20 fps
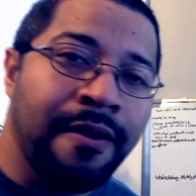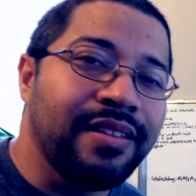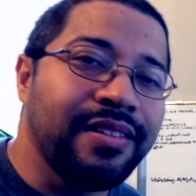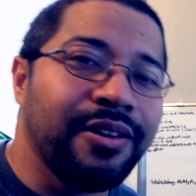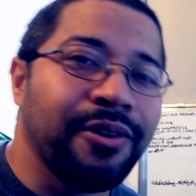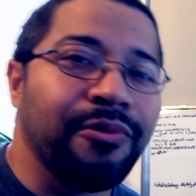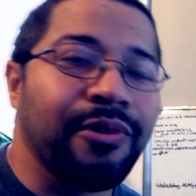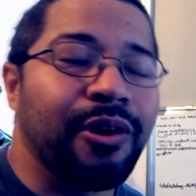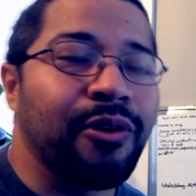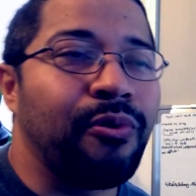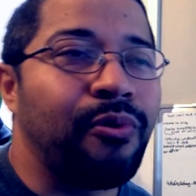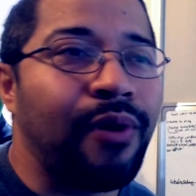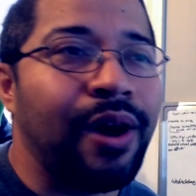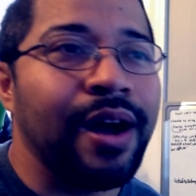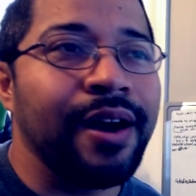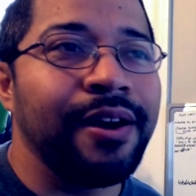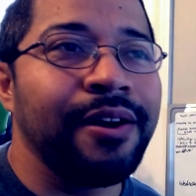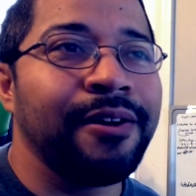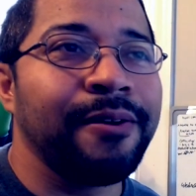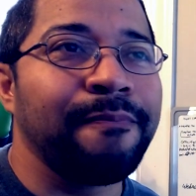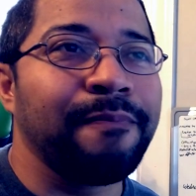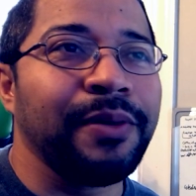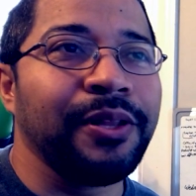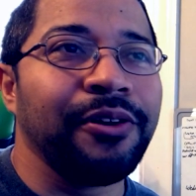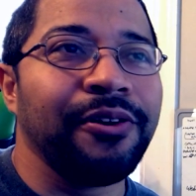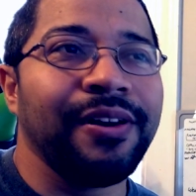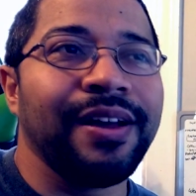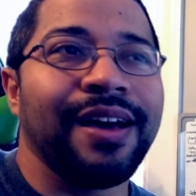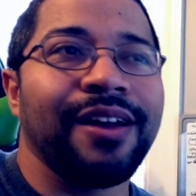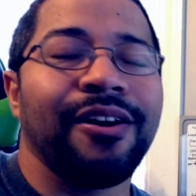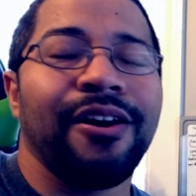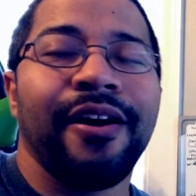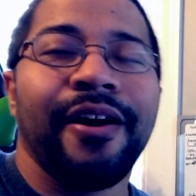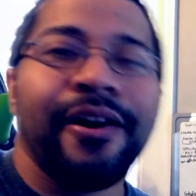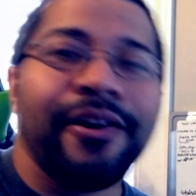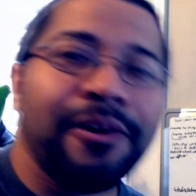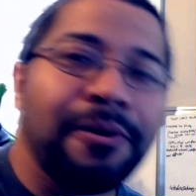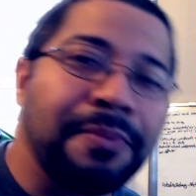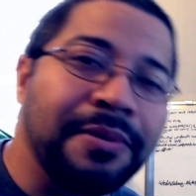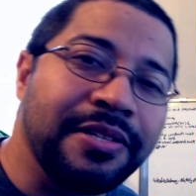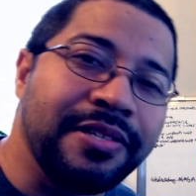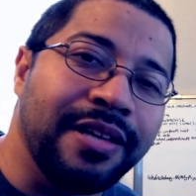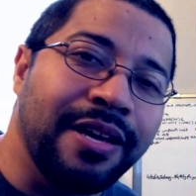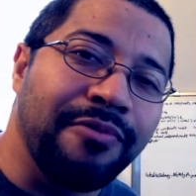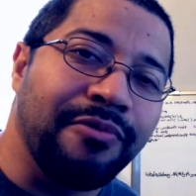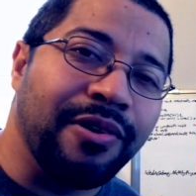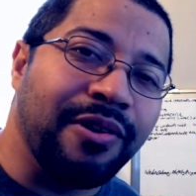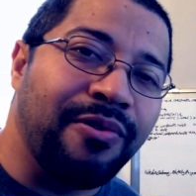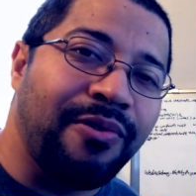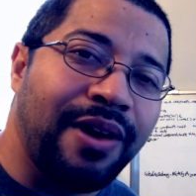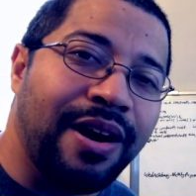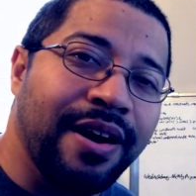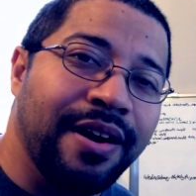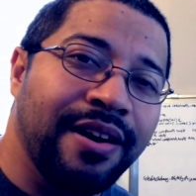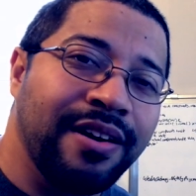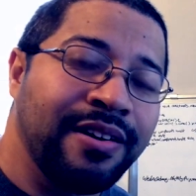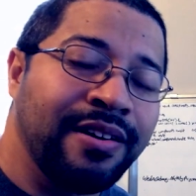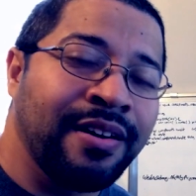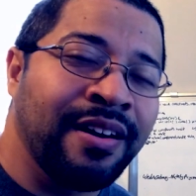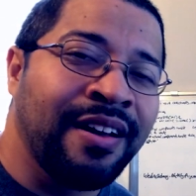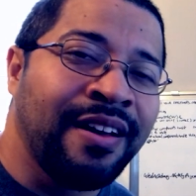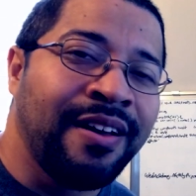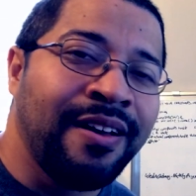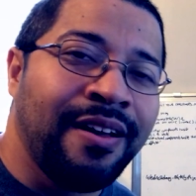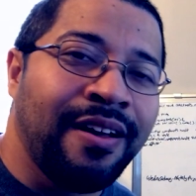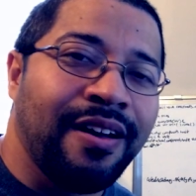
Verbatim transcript: And they're required, but they're not 100% required.